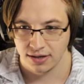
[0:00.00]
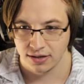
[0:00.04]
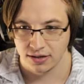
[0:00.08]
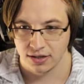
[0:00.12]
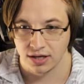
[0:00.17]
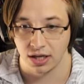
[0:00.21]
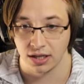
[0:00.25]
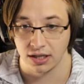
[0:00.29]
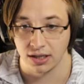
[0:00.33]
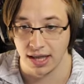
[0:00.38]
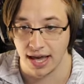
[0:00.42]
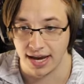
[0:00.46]

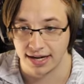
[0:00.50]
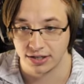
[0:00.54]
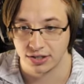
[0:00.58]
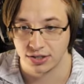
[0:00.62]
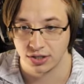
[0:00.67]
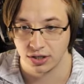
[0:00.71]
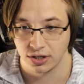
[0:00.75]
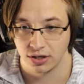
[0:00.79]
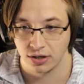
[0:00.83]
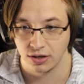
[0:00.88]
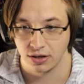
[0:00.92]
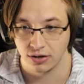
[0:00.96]

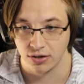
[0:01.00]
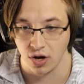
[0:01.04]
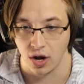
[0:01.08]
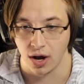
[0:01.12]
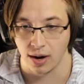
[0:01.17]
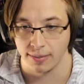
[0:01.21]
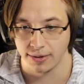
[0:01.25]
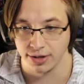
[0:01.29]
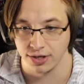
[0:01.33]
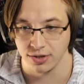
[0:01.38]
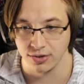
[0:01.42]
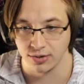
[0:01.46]
Collector. No,
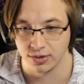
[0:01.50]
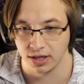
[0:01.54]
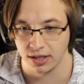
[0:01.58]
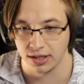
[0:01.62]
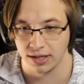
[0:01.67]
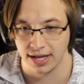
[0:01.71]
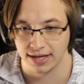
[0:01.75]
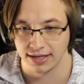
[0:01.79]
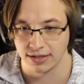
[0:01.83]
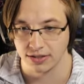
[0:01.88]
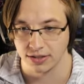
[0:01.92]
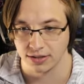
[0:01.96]
I'm going to do
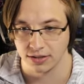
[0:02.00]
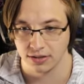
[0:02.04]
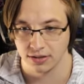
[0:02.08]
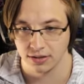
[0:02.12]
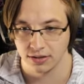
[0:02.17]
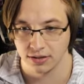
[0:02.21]
collector.